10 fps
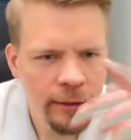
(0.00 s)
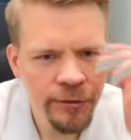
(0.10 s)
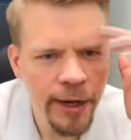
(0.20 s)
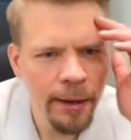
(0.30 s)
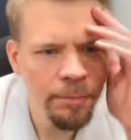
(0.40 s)

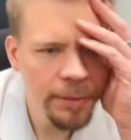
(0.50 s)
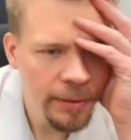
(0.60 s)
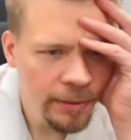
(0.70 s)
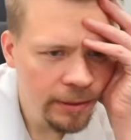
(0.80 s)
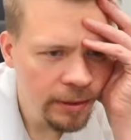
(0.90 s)
trap
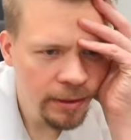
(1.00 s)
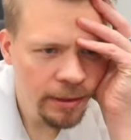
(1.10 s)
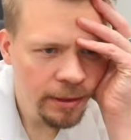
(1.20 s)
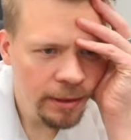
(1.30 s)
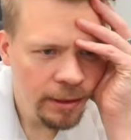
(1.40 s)

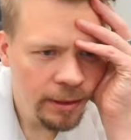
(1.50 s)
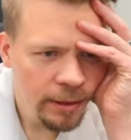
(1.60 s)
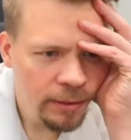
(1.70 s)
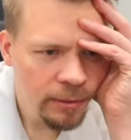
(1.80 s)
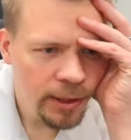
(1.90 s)

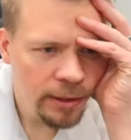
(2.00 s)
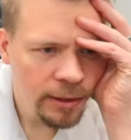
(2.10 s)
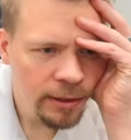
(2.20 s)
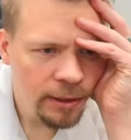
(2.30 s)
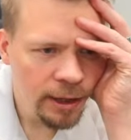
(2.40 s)
with
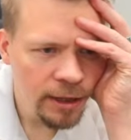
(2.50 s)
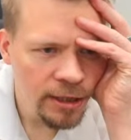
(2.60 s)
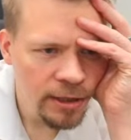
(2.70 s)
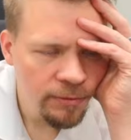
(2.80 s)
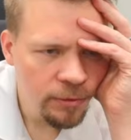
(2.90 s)
knight
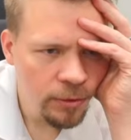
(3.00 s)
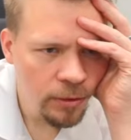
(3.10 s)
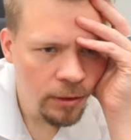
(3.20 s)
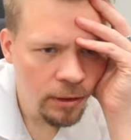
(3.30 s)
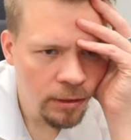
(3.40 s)

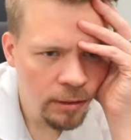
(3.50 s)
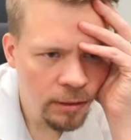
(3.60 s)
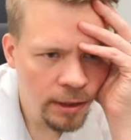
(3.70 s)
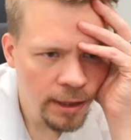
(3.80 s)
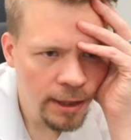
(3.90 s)
g4.
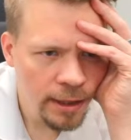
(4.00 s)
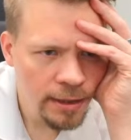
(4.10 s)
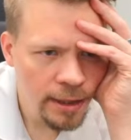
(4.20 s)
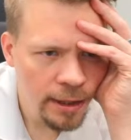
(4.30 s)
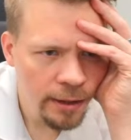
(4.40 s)
It
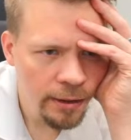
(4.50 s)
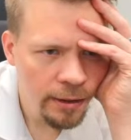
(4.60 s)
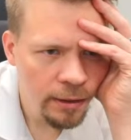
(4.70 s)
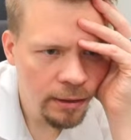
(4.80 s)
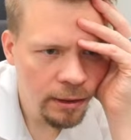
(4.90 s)
hits
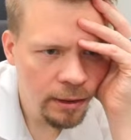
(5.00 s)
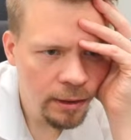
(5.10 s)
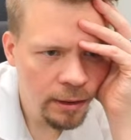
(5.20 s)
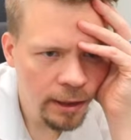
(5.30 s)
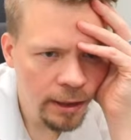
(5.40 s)
here.
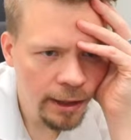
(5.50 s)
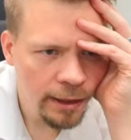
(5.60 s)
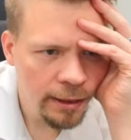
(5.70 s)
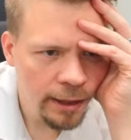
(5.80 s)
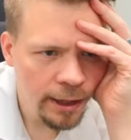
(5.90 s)
Then I
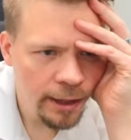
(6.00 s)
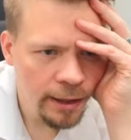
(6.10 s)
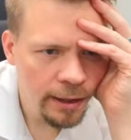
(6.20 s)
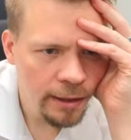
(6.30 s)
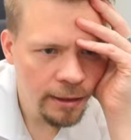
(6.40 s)
can
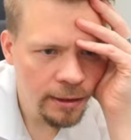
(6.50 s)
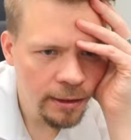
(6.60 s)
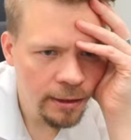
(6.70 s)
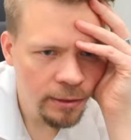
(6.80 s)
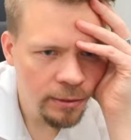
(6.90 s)
take and
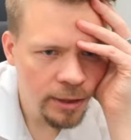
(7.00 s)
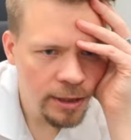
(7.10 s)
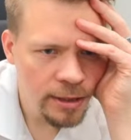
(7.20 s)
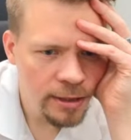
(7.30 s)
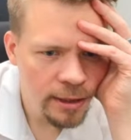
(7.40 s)
do
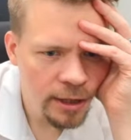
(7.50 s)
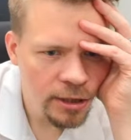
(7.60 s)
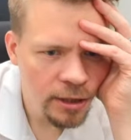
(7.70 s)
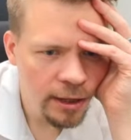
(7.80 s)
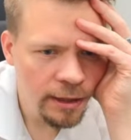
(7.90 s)
this.
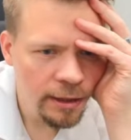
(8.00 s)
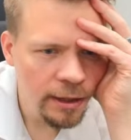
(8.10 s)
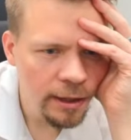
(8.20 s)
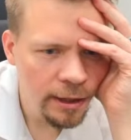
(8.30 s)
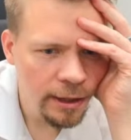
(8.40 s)
Actually, I
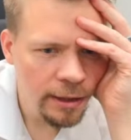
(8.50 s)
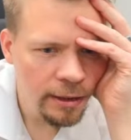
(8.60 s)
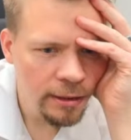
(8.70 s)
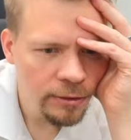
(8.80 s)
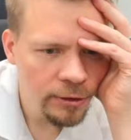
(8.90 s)
think I
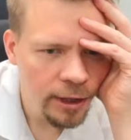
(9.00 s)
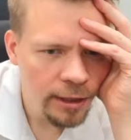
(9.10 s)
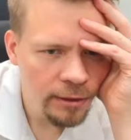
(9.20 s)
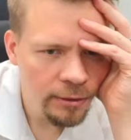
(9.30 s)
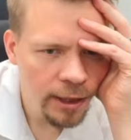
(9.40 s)
can
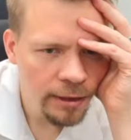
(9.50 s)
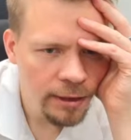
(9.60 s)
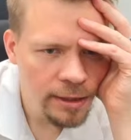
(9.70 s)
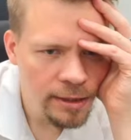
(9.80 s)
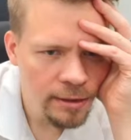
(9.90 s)
try to get
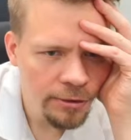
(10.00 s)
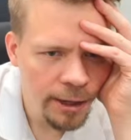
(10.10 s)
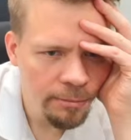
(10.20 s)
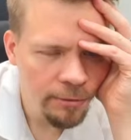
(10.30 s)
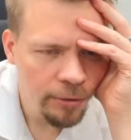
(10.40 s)
this
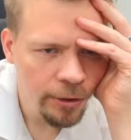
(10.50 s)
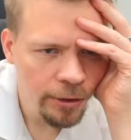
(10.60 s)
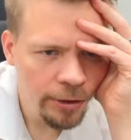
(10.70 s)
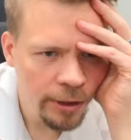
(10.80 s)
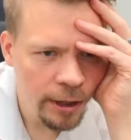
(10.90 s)
trap
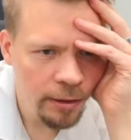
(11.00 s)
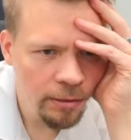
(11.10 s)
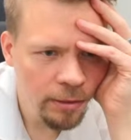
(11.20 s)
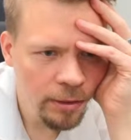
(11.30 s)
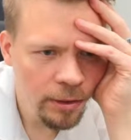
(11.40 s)
work
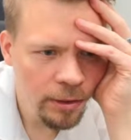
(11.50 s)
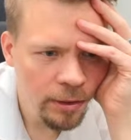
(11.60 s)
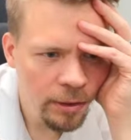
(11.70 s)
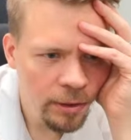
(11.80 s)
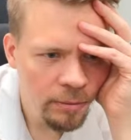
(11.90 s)
now,
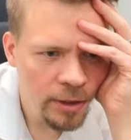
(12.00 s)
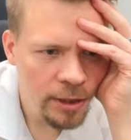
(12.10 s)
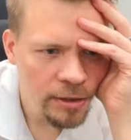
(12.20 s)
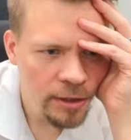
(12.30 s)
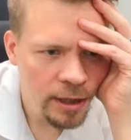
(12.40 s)

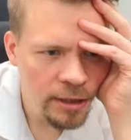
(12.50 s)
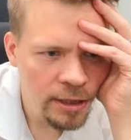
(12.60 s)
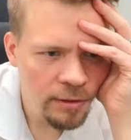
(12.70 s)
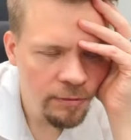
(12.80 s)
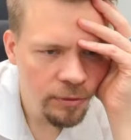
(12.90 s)
because knight
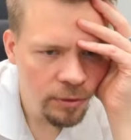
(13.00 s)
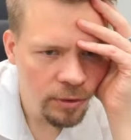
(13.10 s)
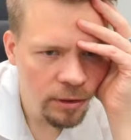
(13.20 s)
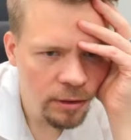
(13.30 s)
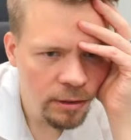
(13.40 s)

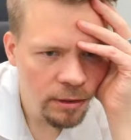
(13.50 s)
g4,